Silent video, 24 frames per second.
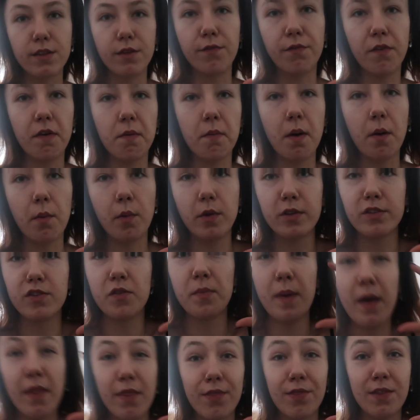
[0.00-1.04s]
The female ones are
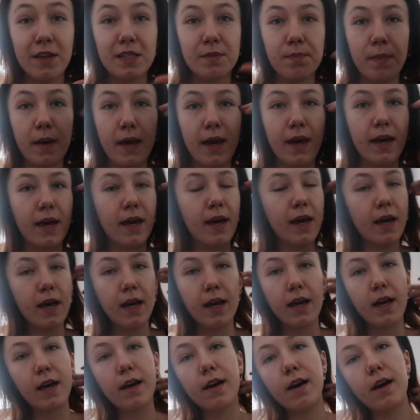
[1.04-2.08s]
about this big,
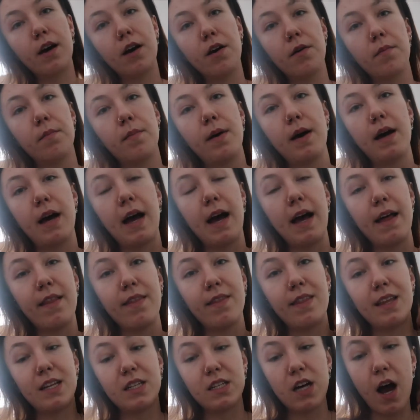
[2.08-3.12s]
and
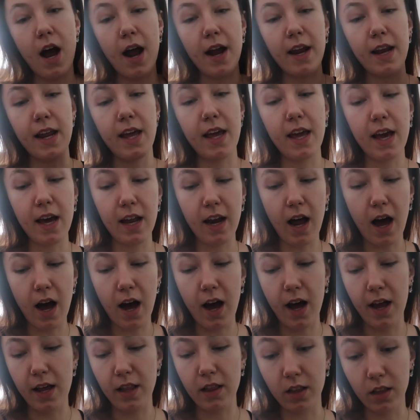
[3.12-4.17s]
they're tiny, and
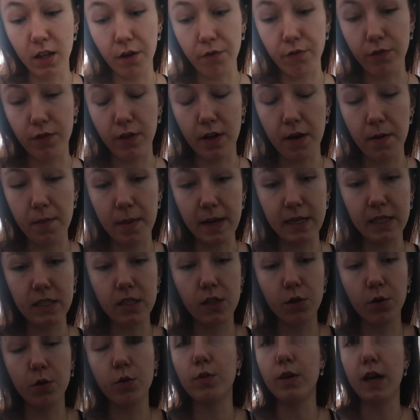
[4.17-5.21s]
I loved them
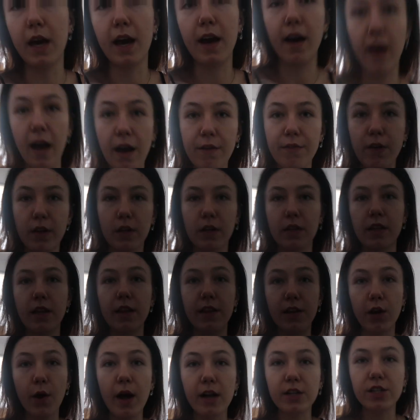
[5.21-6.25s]
until, yeah, I found out that
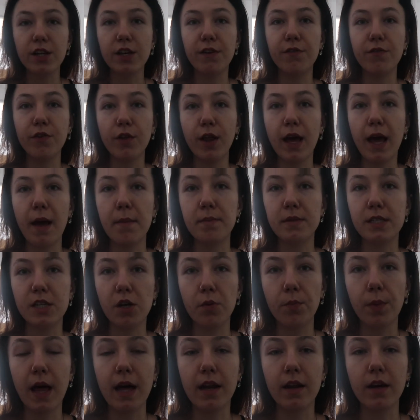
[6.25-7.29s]
they don't actually fully empty
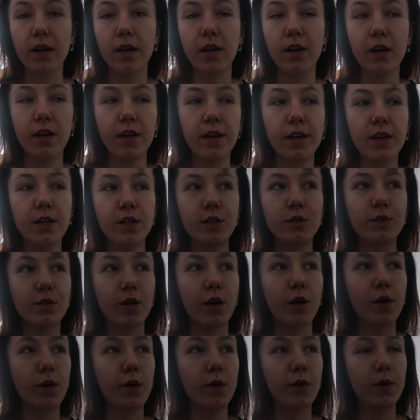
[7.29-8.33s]
your bladder.
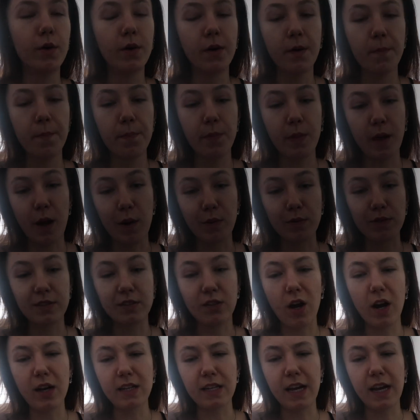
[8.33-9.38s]
So I was
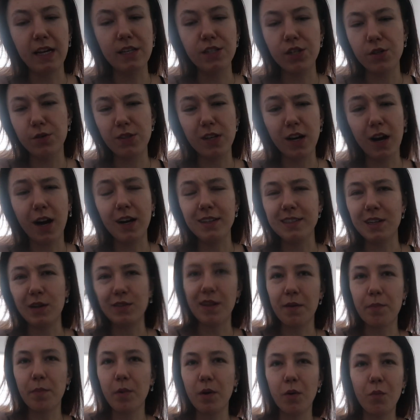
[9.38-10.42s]
started getting UTIs and I was
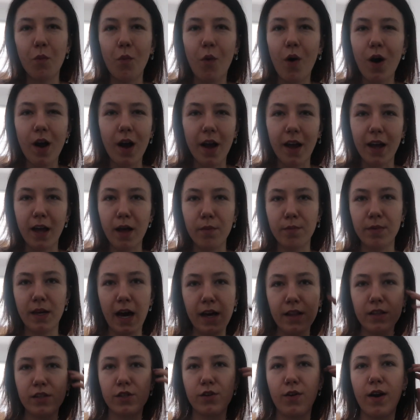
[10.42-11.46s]
like, but why? I'm
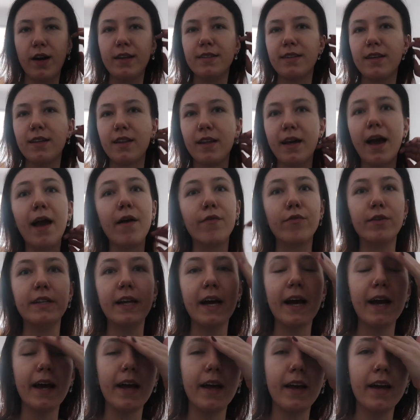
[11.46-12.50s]
catheterizing like every
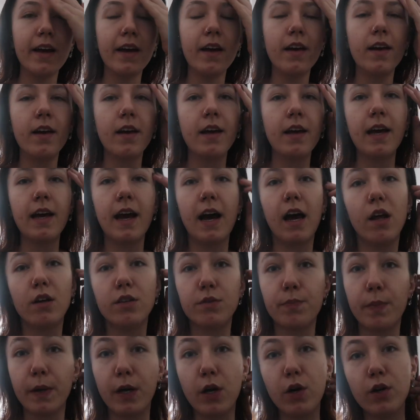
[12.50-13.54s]
day. And
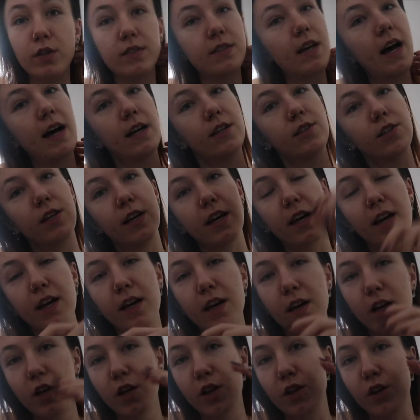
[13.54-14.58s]
it's because actually
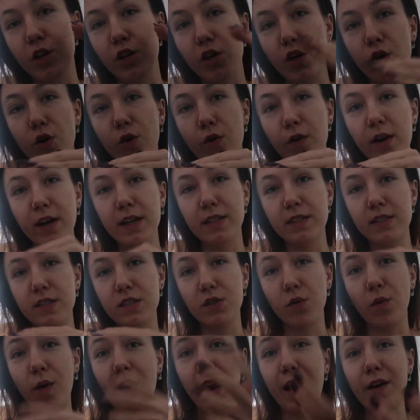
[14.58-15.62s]
the urine is
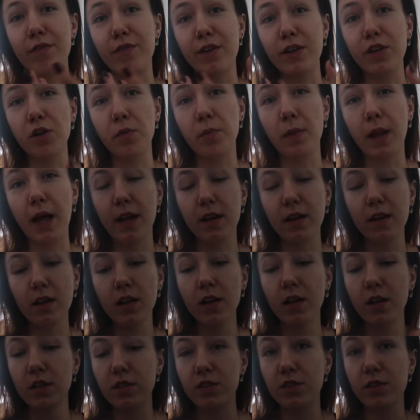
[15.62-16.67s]
still left in your
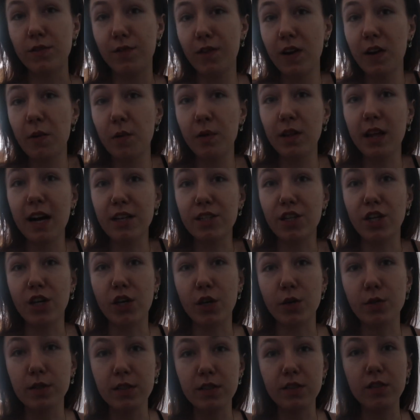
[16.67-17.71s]
bladder. So for anyone that actually
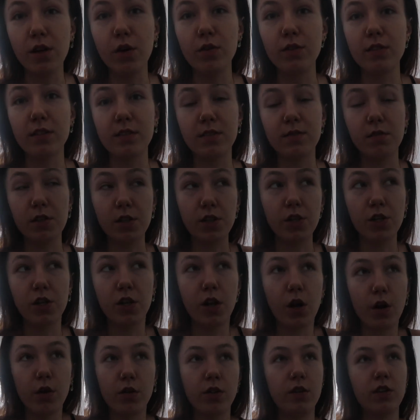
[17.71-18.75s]
uses those, you
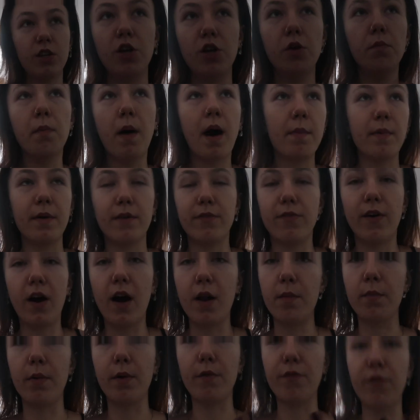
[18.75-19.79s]
know, you might be
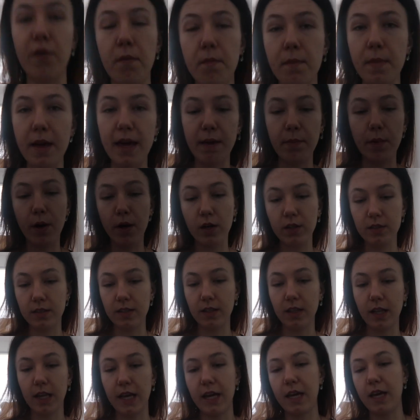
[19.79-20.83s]
fine. But for me
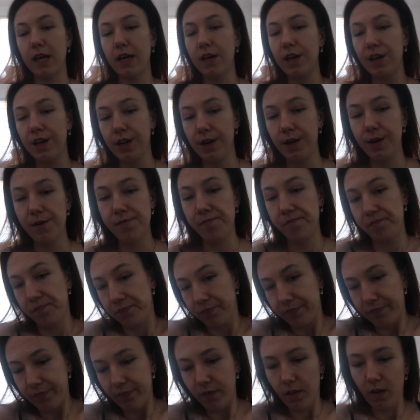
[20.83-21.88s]
personally,
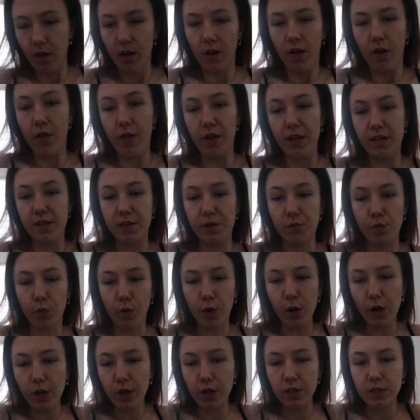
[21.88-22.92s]
it didn't
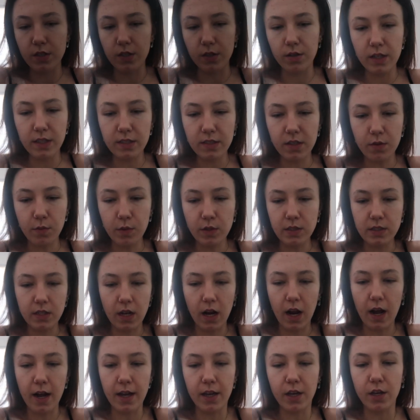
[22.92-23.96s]
work. So these are the ones that
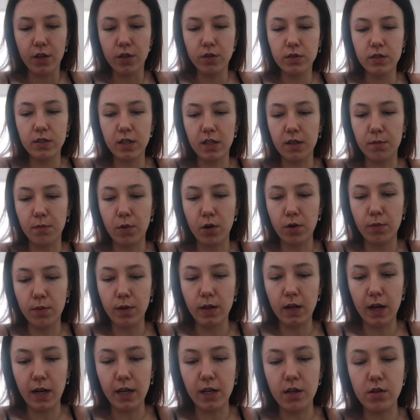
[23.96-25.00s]
I use at the
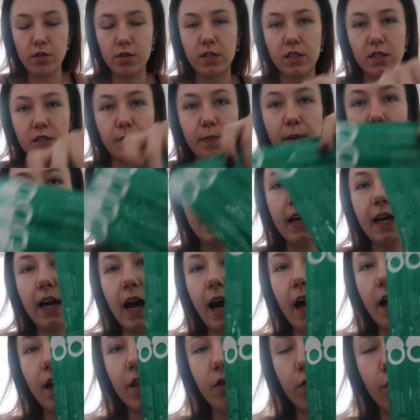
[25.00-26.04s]
moment. I use the
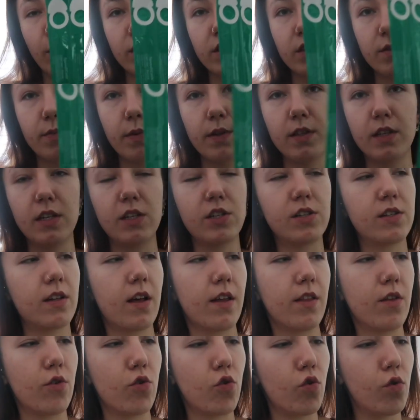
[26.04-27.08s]
SpeedyCath ones, but they're just
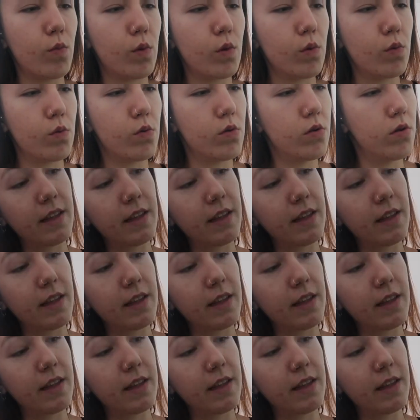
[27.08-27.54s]
like the normal.